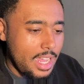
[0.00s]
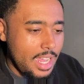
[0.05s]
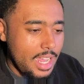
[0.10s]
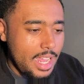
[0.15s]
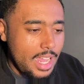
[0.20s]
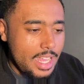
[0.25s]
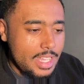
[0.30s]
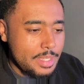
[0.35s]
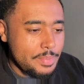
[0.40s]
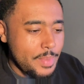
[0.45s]

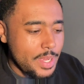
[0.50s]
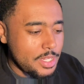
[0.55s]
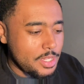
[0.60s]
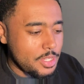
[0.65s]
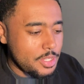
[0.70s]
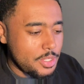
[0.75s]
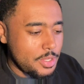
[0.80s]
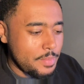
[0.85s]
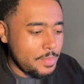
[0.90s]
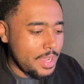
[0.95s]
as
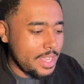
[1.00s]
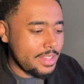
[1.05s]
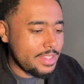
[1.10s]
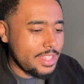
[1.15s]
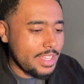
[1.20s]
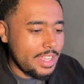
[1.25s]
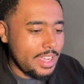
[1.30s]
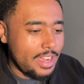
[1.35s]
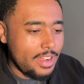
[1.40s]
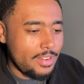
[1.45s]
much as you might
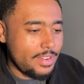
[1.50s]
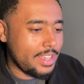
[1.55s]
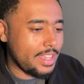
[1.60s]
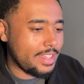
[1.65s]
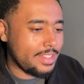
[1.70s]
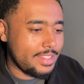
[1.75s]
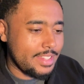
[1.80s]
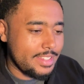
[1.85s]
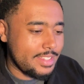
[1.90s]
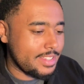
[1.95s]
think, oh,
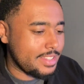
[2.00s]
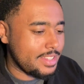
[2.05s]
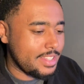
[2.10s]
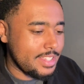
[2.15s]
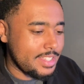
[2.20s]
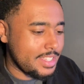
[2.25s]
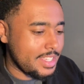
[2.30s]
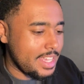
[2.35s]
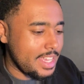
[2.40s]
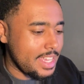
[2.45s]
okay,
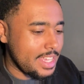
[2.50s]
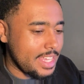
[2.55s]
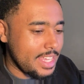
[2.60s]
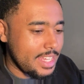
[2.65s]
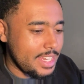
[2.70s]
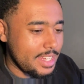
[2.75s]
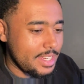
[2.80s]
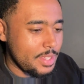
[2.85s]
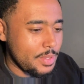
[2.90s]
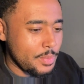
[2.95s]
this can't
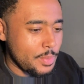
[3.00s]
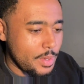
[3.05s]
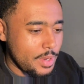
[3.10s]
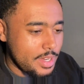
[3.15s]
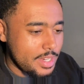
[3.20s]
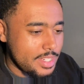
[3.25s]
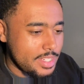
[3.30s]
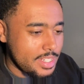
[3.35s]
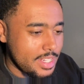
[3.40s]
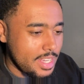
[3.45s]
get any
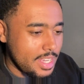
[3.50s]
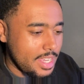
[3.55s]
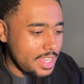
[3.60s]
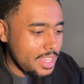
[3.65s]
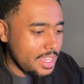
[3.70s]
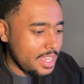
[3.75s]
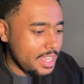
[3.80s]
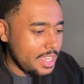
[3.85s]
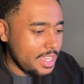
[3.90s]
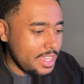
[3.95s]
worse,
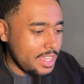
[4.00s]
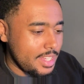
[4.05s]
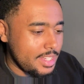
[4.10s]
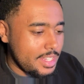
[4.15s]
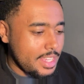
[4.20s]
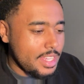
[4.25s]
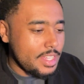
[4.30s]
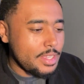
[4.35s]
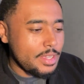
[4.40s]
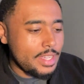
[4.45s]

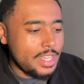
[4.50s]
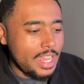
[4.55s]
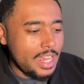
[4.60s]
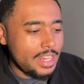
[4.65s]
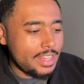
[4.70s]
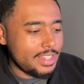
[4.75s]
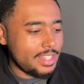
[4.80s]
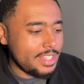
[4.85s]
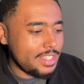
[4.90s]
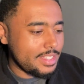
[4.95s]
then you
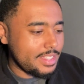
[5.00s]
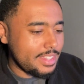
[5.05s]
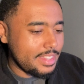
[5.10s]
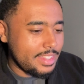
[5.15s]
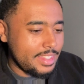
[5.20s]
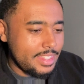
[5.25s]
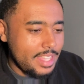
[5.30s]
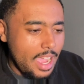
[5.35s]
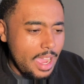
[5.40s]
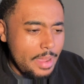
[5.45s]
got these
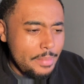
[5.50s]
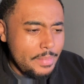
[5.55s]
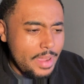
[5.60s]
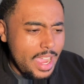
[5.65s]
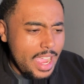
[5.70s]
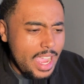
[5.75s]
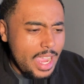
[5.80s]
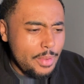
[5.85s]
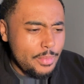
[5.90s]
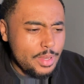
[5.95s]
dumb
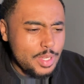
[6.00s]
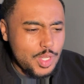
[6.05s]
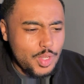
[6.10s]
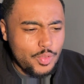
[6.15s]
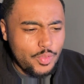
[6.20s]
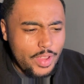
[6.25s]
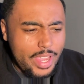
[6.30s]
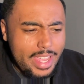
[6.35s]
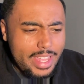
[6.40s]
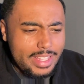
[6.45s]
Irish
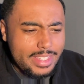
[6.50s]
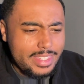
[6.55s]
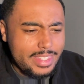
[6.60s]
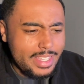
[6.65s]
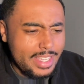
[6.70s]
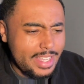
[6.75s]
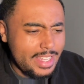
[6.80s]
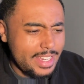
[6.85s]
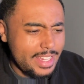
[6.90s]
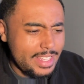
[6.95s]
fans
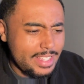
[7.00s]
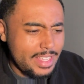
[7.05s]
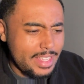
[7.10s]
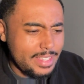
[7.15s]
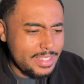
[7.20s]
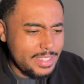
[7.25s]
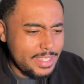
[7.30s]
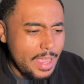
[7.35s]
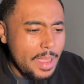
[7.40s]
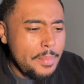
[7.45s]
thinking he's
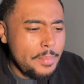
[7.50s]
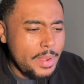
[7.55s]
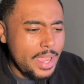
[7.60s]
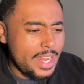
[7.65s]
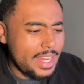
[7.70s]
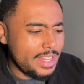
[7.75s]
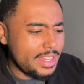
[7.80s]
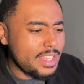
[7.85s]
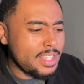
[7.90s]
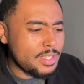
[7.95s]
a
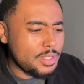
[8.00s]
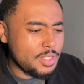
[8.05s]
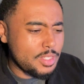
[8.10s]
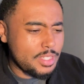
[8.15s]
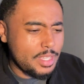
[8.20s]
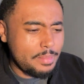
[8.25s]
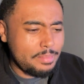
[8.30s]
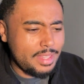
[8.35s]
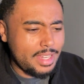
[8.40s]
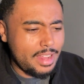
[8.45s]
somebody. This is
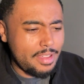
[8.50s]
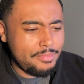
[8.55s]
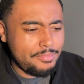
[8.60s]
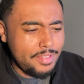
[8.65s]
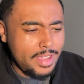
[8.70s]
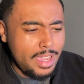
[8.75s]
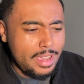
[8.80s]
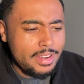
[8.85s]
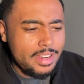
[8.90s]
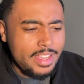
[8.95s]
something I
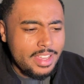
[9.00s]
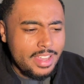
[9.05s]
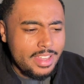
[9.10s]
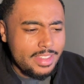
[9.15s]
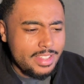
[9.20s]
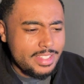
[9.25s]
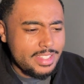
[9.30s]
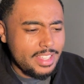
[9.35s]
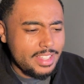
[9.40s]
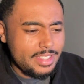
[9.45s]
found
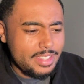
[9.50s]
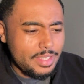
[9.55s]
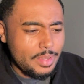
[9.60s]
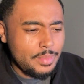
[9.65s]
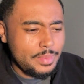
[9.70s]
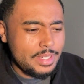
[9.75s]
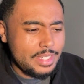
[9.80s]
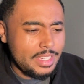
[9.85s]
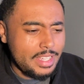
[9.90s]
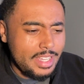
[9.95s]
that said
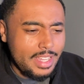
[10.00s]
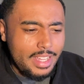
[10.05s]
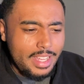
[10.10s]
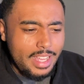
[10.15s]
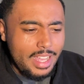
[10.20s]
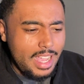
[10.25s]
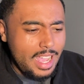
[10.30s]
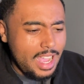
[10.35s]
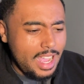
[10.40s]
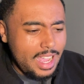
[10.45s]
someone,
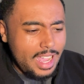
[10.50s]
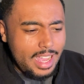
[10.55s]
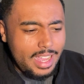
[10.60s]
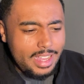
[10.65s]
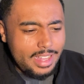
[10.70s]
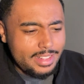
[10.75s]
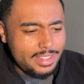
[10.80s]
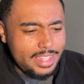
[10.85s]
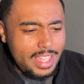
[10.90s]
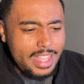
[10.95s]

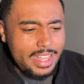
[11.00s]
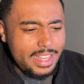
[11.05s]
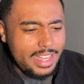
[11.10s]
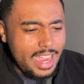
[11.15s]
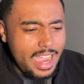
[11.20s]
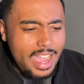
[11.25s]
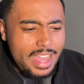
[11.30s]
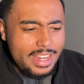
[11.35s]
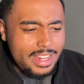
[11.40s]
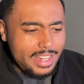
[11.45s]
thank
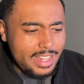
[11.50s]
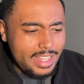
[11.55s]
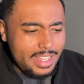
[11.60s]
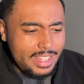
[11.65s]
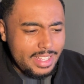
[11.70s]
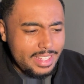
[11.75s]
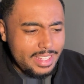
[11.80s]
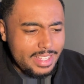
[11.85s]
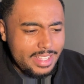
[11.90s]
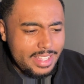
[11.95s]
God
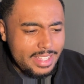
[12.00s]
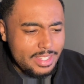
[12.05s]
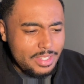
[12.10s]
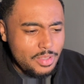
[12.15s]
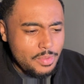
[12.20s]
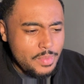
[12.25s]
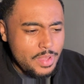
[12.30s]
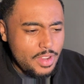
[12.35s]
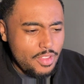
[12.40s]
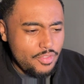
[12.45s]
it didn't get
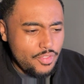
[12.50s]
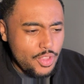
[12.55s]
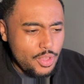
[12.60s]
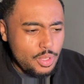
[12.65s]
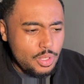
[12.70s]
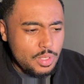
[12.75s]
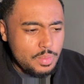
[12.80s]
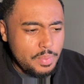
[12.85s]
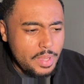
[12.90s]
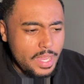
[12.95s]
too many
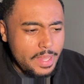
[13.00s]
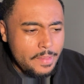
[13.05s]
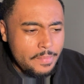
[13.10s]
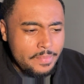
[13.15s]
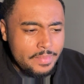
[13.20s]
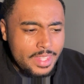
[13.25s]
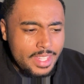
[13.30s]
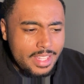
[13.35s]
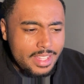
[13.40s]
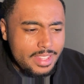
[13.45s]
views, but
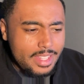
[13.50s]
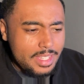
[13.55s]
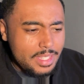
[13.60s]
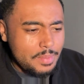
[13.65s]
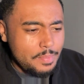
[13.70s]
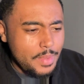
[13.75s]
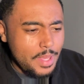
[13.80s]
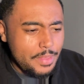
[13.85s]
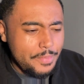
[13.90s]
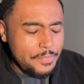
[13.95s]

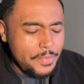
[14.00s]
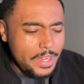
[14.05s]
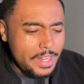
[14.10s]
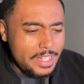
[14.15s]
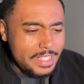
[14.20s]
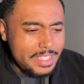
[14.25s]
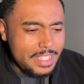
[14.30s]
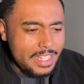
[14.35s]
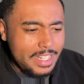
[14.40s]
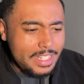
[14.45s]
this
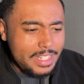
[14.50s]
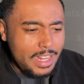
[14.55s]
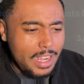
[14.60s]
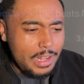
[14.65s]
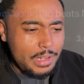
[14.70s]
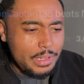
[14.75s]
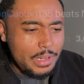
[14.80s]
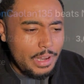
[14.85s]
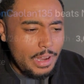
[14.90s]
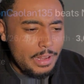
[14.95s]
motherfucker said
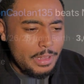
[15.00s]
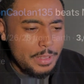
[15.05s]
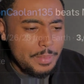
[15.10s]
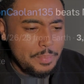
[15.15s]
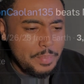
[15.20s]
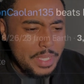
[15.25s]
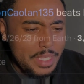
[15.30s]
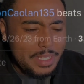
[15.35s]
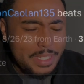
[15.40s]
Don Carlin beats